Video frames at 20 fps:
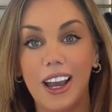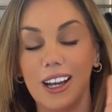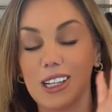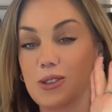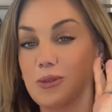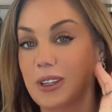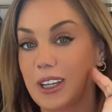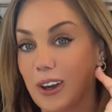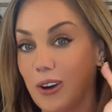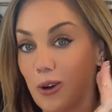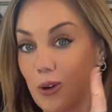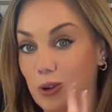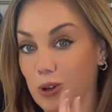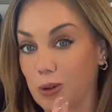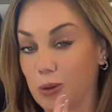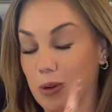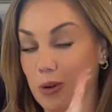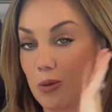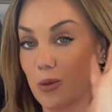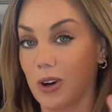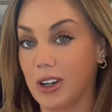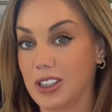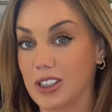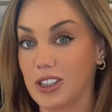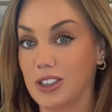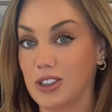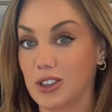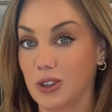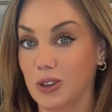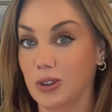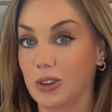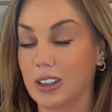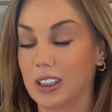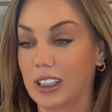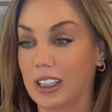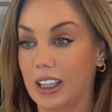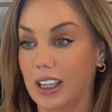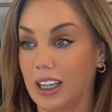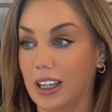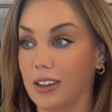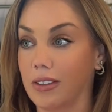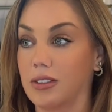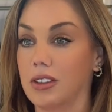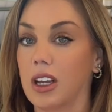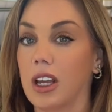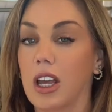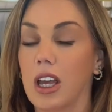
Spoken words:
As we get older, we want to do lift.